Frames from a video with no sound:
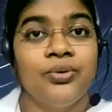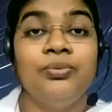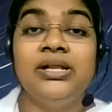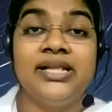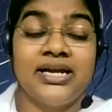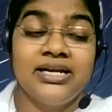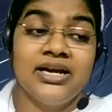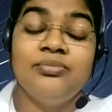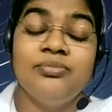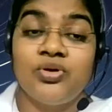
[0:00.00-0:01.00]
Well, that
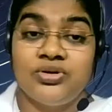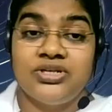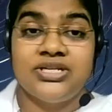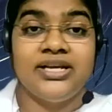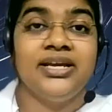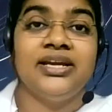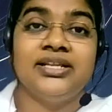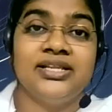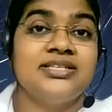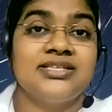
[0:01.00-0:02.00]
I am not taking
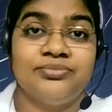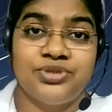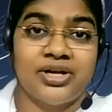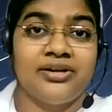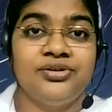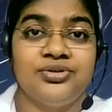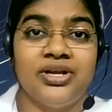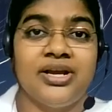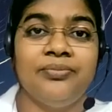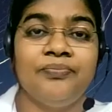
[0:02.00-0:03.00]
in this subject
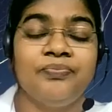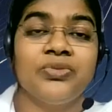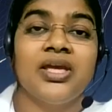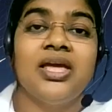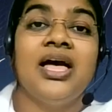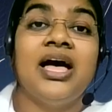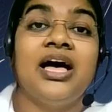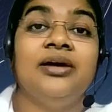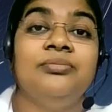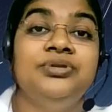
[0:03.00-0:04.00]
today.
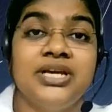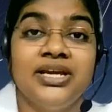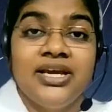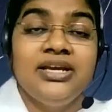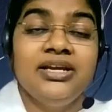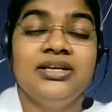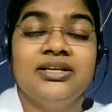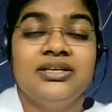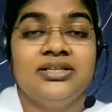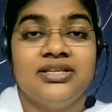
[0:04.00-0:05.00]
I am taking
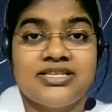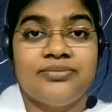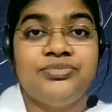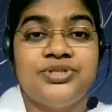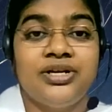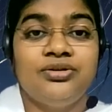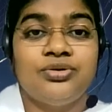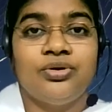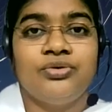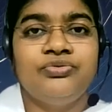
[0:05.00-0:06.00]
the subject
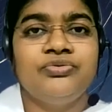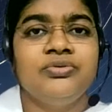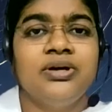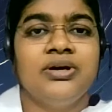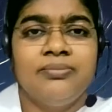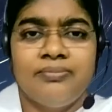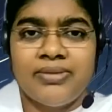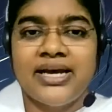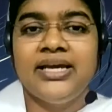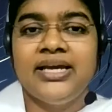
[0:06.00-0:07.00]
of
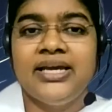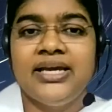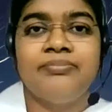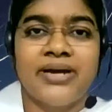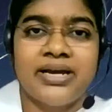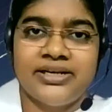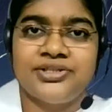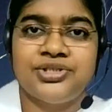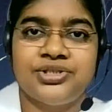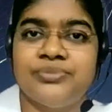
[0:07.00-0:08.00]
my
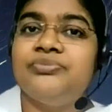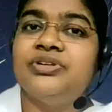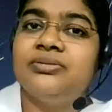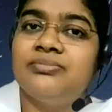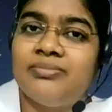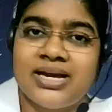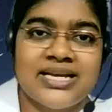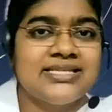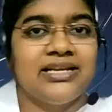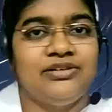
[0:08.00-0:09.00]
companionship with
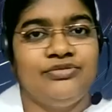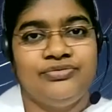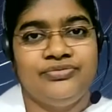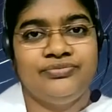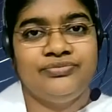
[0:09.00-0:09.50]
myself.